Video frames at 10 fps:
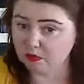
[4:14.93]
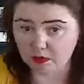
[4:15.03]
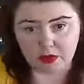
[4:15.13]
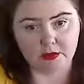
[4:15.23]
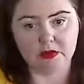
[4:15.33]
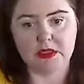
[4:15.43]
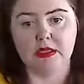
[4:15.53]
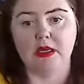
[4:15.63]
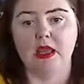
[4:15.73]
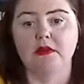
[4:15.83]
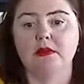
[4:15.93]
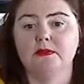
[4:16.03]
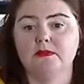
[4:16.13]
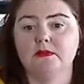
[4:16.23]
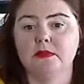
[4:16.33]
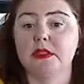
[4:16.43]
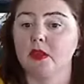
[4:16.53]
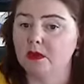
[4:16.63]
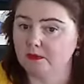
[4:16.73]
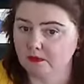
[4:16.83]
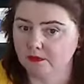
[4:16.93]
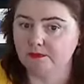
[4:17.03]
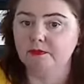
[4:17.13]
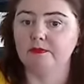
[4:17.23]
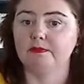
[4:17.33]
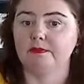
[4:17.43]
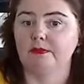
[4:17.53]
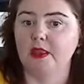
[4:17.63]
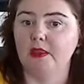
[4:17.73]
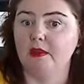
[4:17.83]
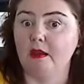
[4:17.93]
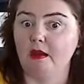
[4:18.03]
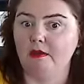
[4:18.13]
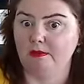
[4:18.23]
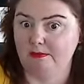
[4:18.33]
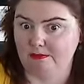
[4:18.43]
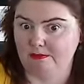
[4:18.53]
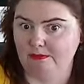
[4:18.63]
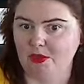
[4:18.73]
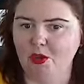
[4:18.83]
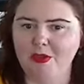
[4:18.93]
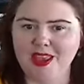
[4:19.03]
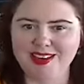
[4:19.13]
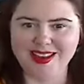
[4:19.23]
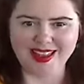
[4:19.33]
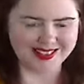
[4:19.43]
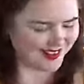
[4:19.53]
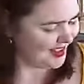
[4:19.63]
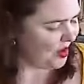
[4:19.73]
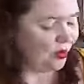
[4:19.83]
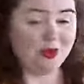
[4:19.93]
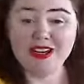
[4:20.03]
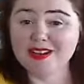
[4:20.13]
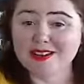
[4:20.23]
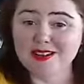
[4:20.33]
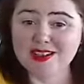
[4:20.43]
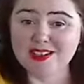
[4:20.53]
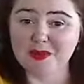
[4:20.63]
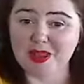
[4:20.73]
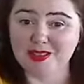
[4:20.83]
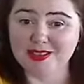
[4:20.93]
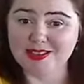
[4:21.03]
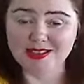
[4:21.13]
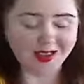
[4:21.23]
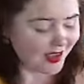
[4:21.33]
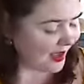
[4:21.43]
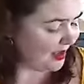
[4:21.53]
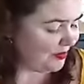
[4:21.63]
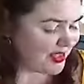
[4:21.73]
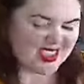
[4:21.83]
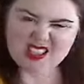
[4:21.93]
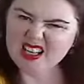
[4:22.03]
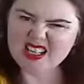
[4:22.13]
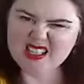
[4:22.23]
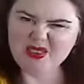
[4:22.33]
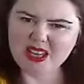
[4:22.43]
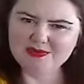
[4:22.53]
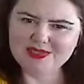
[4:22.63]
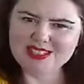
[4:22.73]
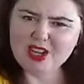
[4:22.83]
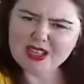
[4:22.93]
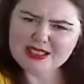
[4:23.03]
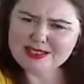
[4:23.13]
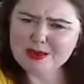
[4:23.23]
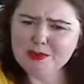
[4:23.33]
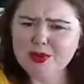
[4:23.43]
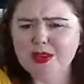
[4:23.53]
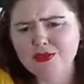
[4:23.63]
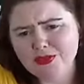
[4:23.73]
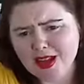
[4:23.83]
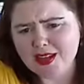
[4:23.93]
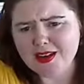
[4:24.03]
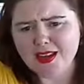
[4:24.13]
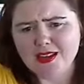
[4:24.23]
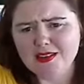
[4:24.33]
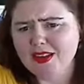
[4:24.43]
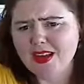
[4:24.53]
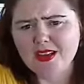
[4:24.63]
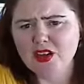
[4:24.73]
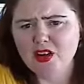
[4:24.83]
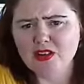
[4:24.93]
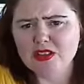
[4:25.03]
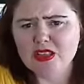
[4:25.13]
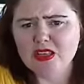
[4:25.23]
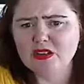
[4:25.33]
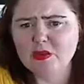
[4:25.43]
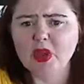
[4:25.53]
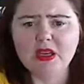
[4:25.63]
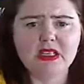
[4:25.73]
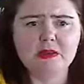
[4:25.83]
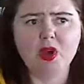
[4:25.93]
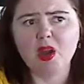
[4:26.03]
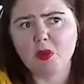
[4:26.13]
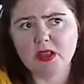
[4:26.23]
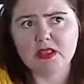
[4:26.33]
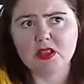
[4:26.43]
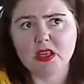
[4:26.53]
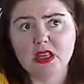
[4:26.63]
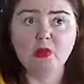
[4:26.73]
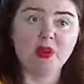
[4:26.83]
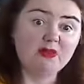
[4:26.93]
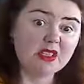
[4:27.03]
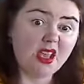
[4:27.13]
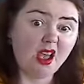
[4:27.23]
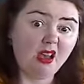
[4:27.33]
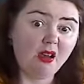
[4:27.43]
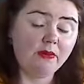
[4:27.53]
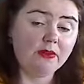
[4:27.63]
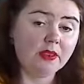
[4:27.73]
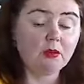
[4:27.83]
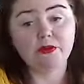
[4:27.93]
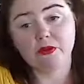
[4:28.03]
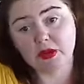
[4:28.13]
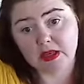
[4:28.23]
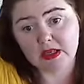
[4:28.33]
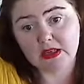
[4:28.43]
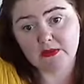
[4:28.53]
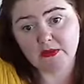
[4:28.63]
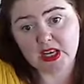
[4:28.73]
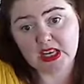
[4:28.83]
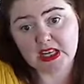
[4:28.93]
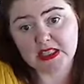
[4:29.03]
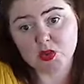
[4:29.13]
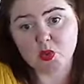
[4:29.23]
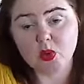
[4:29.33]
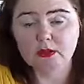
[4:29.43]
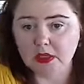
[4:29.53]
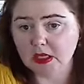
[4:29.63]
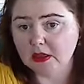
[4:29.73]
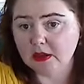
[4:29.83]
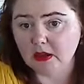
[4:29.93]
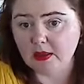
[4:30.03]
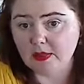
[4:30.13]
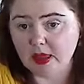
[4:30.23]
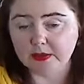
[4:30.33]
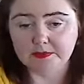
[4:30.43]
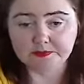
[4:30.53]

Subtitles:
we will send it out. So there you go. Not bad, eh? Really excited about this. It's just, and it's fun. It's nice and simple and fun. And, you know, so then you might need to buy one so you can get one for yourself and then one for another knit friend or anything like that.